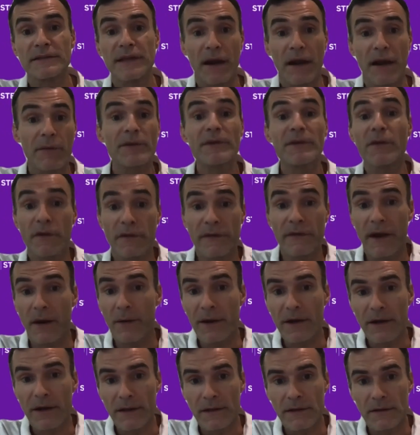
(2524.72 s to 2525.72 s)
either
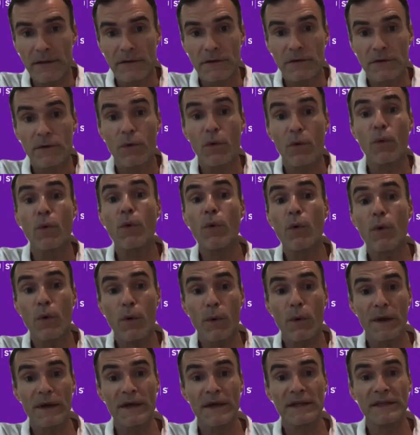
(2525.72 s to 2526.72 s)
directly
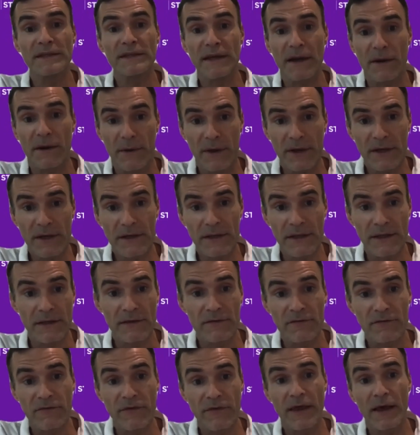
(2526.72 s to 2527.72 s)
or
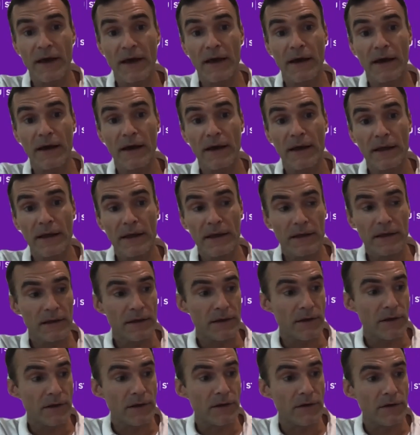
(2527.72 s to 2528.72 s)
indirectly via
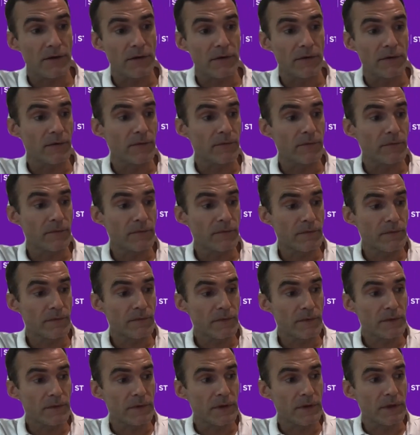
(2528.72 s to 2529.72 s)
uh,
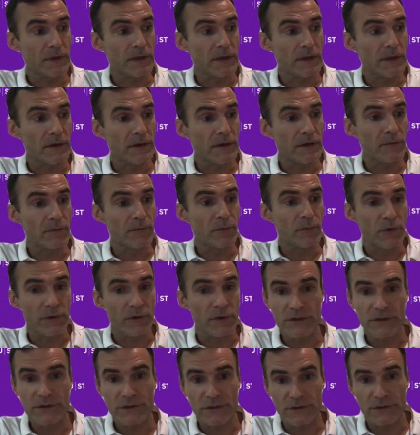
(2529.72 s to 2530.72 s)
the uh,
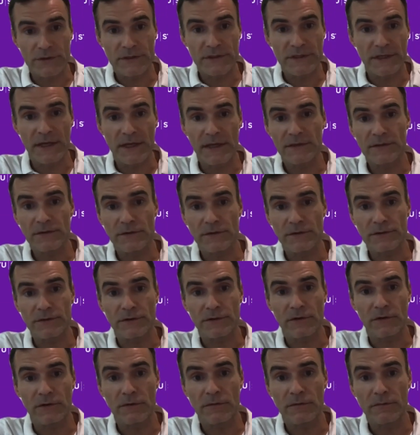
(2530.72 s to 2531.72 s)
politicians, senators,
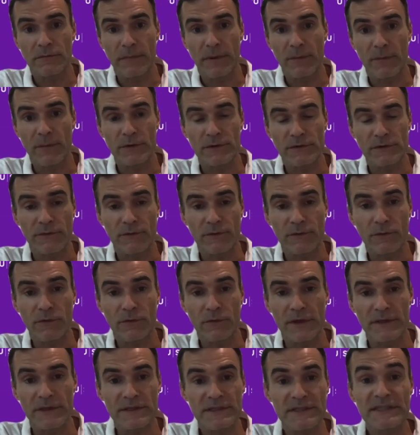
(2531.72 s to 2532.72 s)
or members of
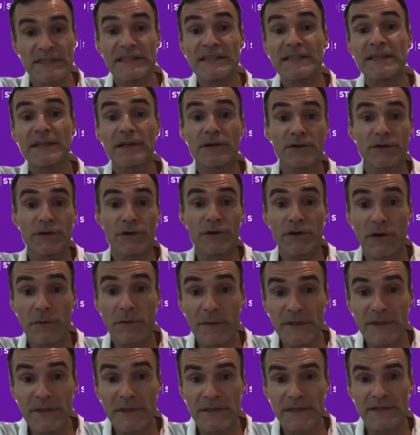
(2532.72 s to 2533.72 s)
Congress sitting on the
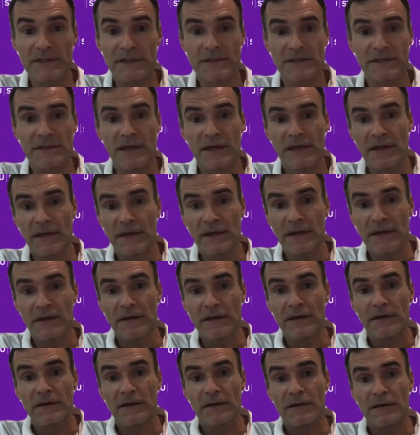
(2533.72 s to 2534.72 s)
committees
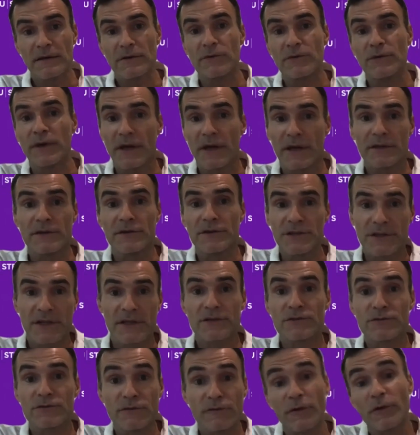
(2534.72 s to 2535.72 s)
who get the
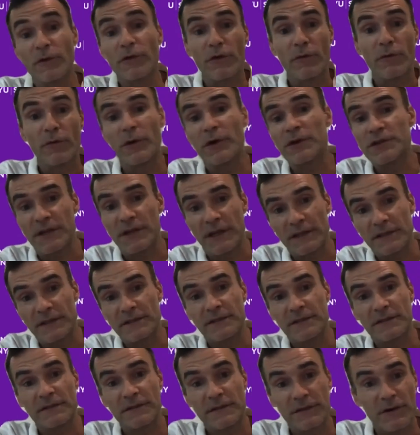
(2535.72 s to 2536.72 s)
chance to vote the
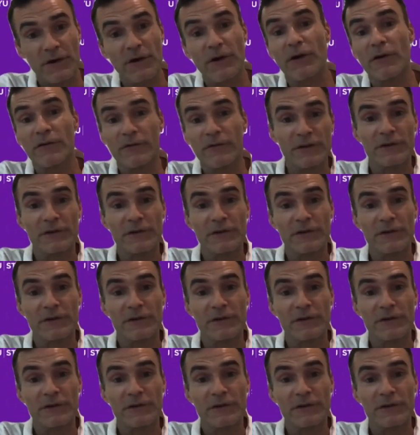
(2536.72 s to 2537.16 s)
budget of the